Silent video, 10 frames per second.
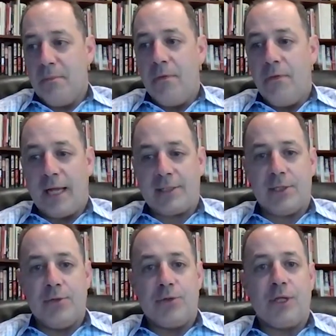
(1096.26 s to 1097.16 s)
that's a
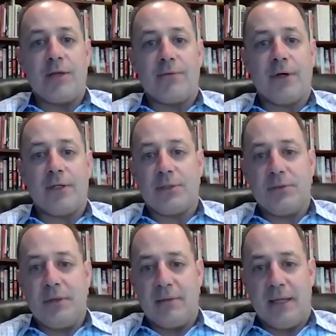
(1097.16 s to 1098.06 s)
huge thing for us.
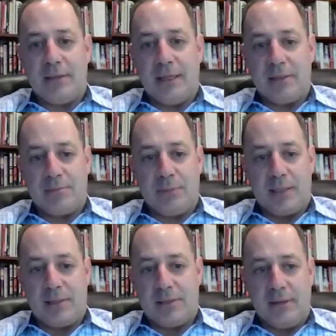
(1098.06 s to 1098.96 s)

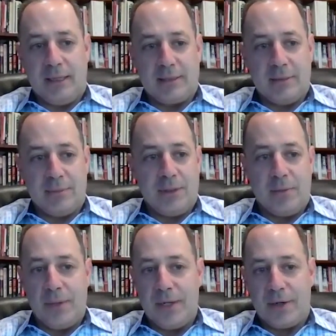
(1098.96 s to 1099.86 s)
That's something that
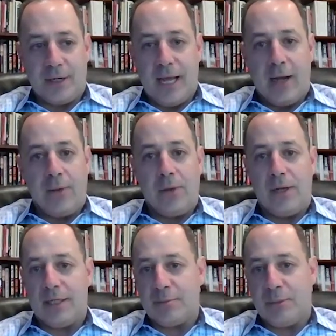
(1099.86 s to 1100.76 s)
we are going to
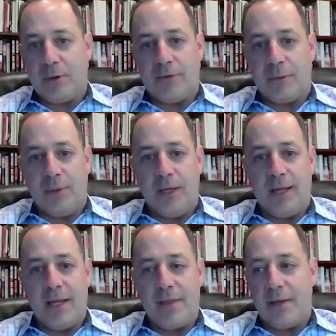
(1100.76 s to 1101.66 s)
outline as part of our plan.
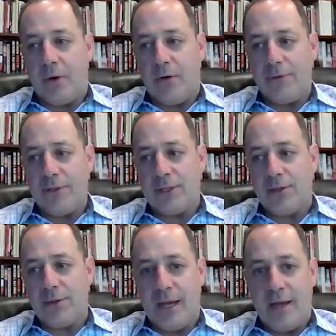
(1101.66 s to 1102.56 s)
Hey, that office that
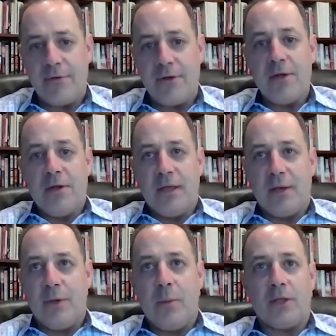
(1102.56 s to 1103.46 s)
you have, like,
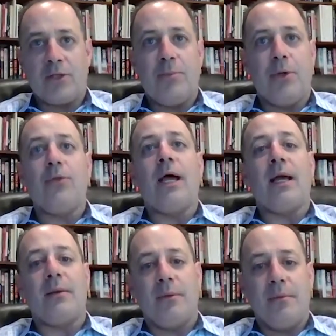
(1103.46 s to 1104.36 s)
we want to build
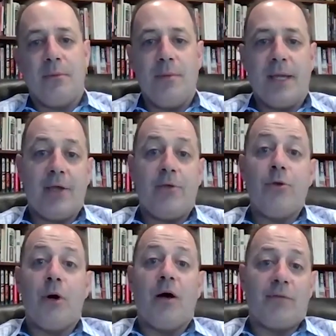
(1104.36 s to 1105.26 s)
that. We may get you
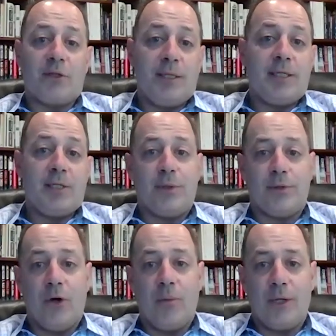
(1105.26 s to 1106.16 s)
new office space as we
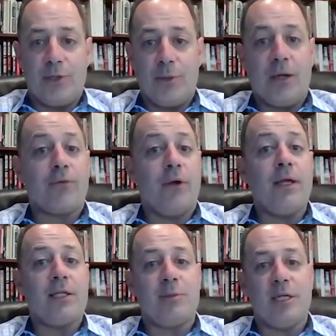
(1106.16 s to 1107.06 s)
grow because you outgrow
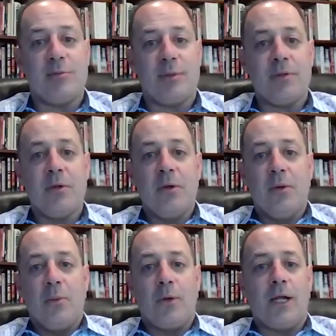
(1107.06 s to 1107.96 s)
that space, but
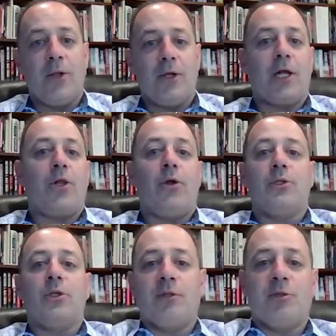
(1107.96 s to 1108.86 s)
we're not looking to close
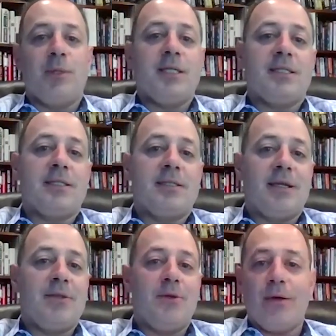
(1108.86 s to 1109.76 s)
office spaces
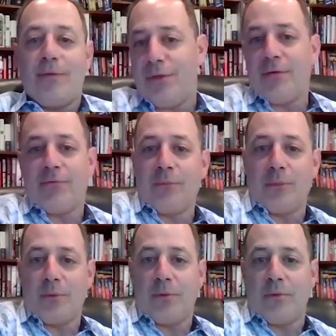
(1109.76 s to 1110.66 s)
and do everything from